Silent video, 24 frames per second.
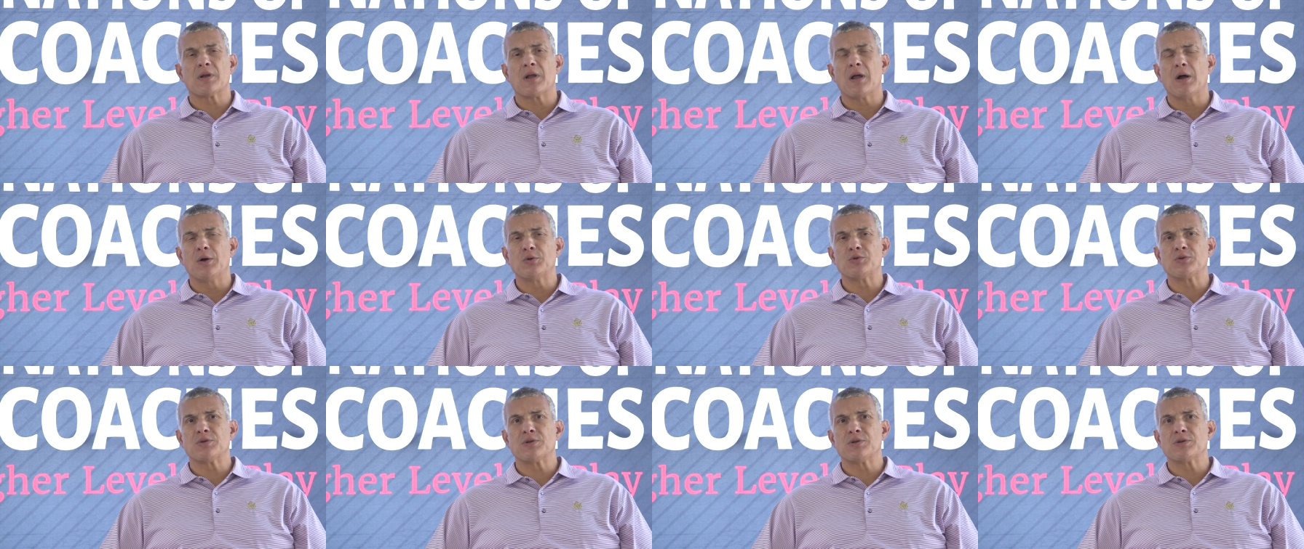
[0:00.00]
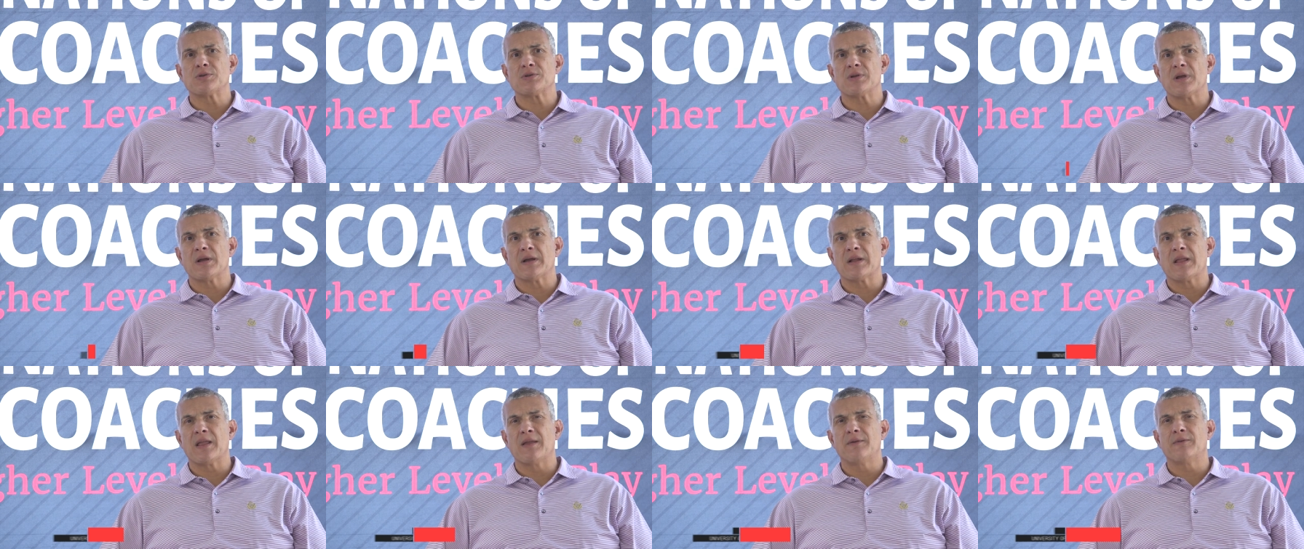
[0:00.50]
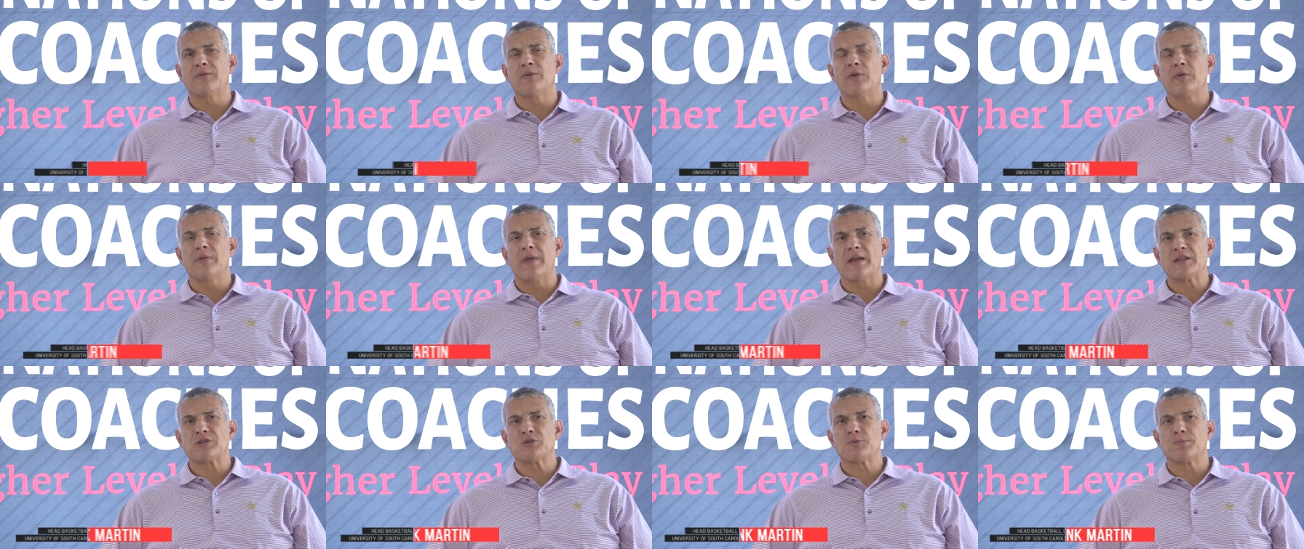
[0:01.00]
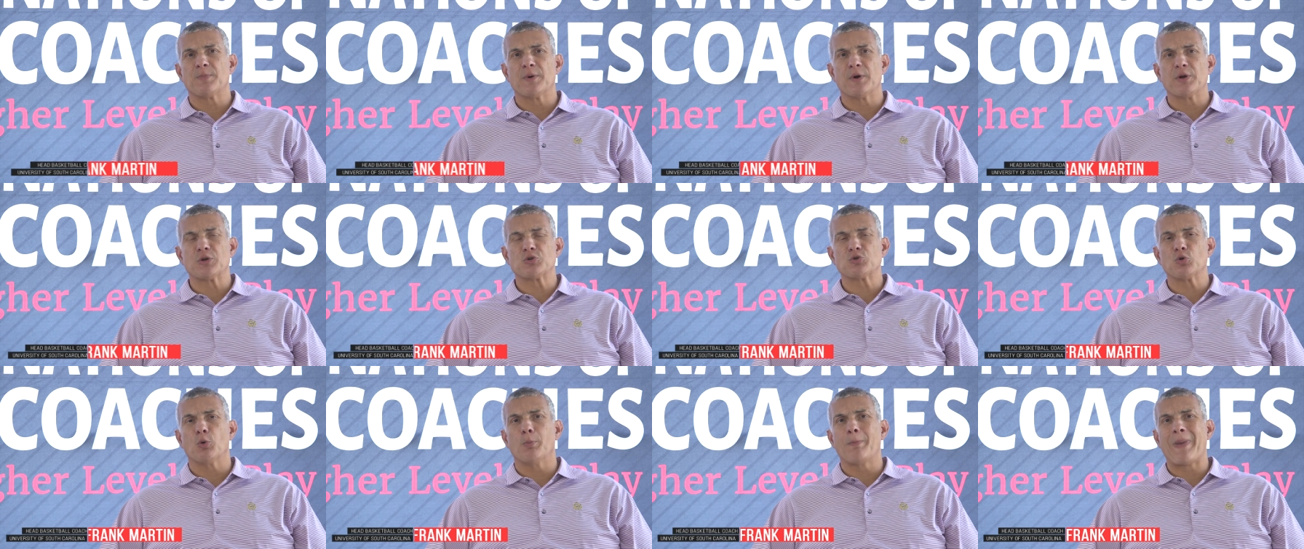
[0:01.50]
of Coaches gives you that
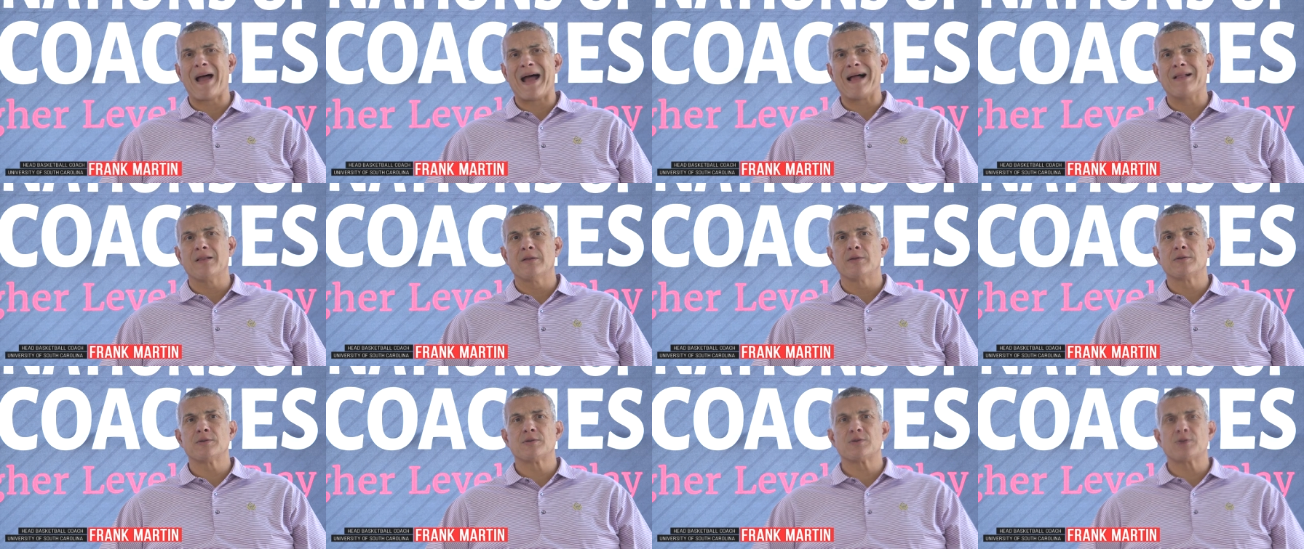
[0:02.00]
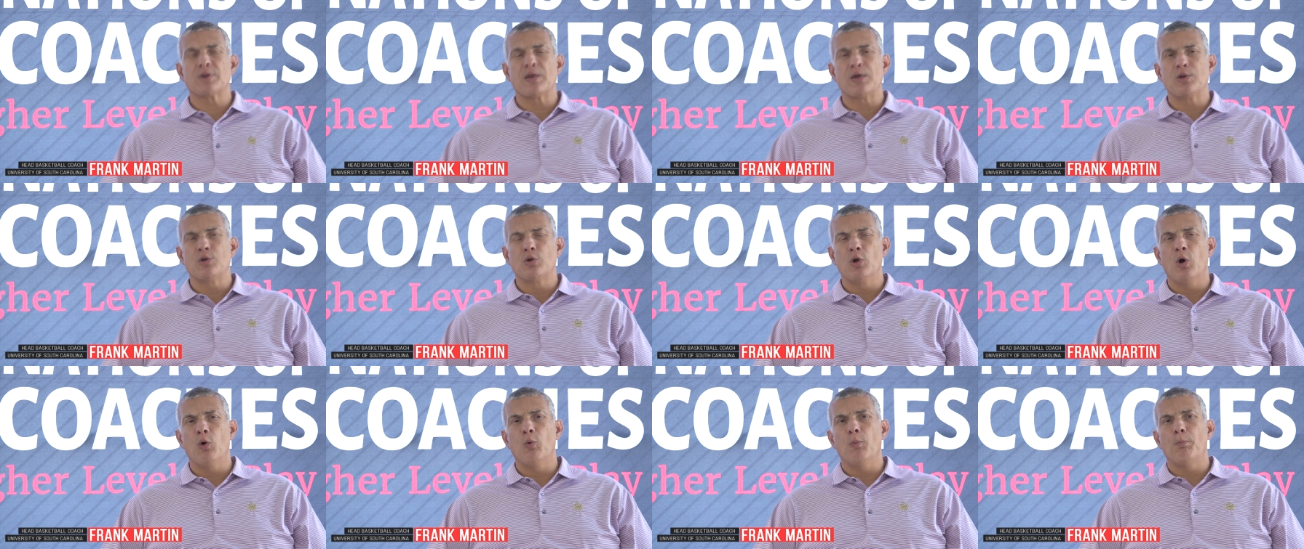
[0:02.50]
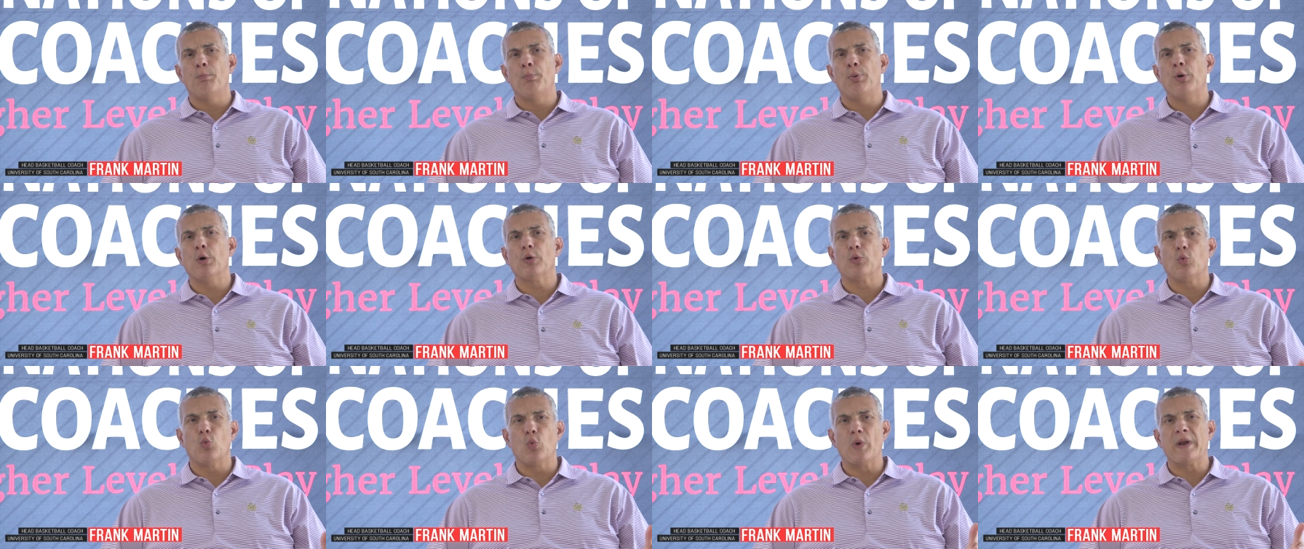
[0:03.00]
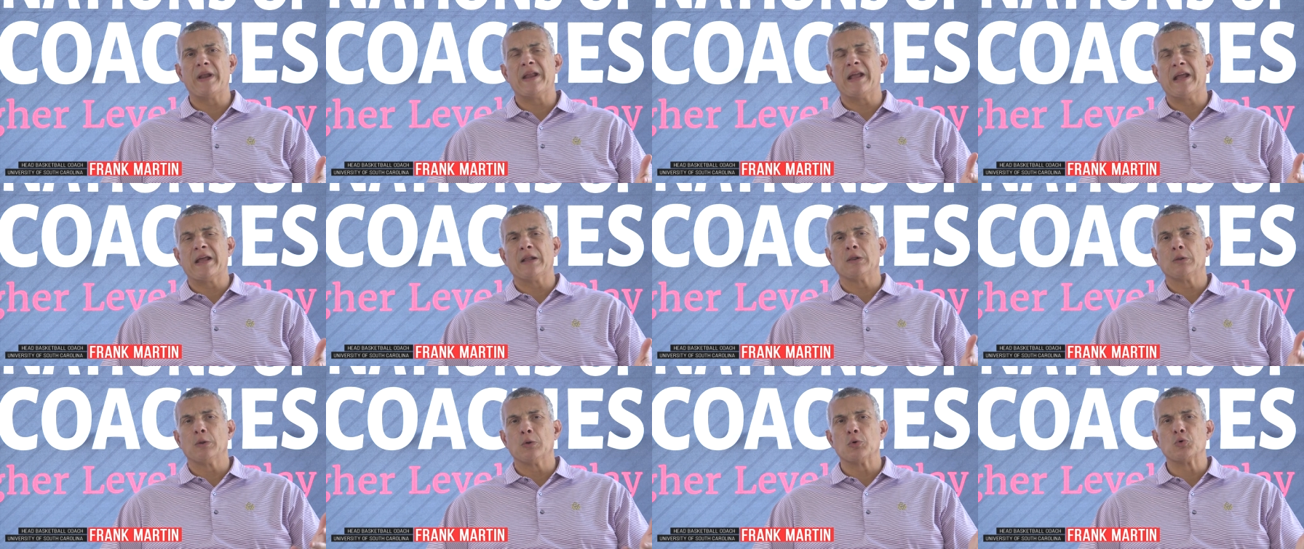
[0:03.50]
spiritual balance, so you don't put
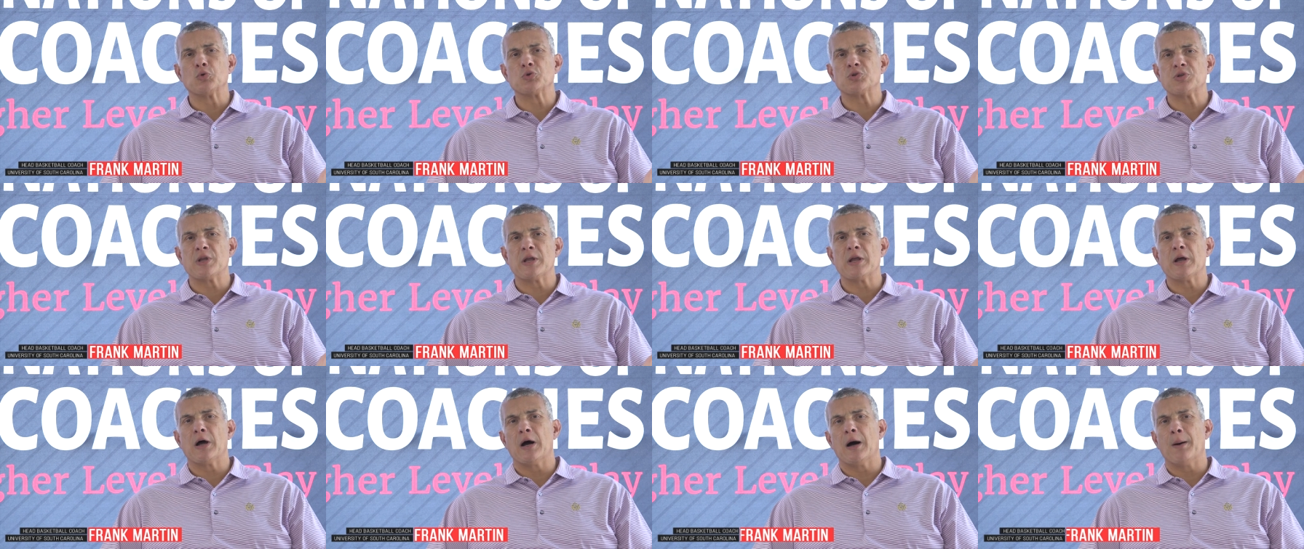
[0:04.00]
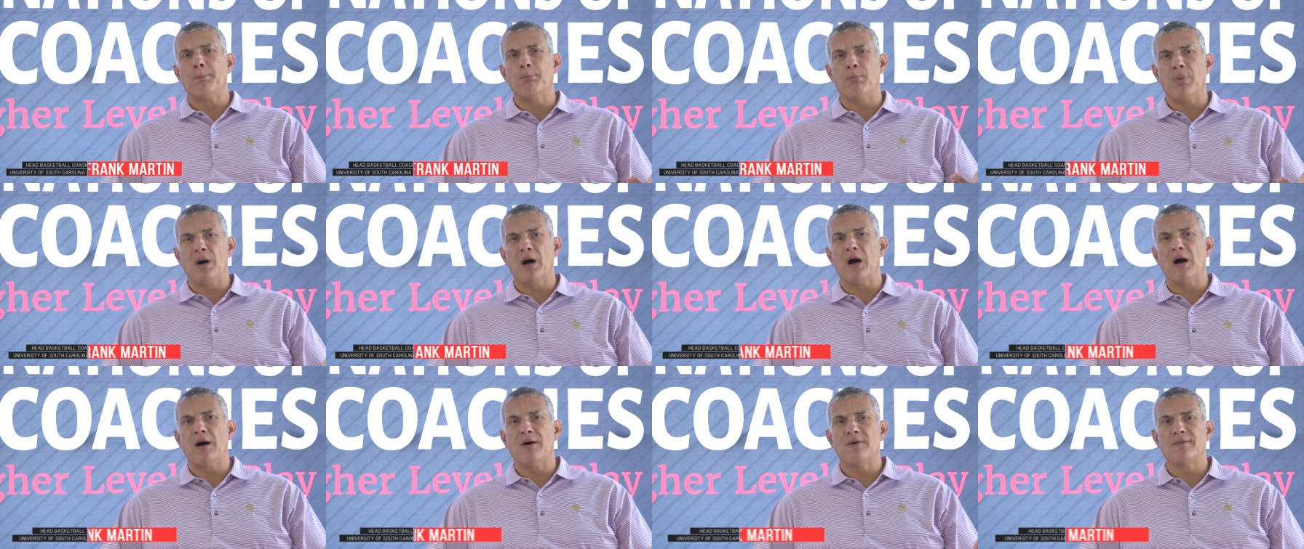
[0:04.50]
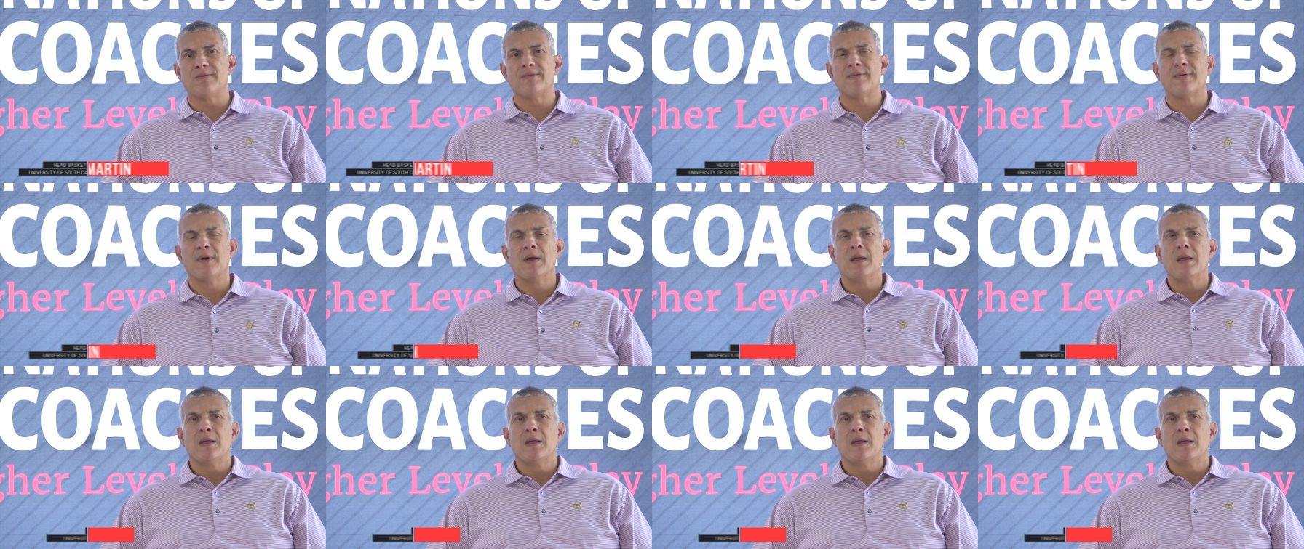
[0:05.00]
winning and losing above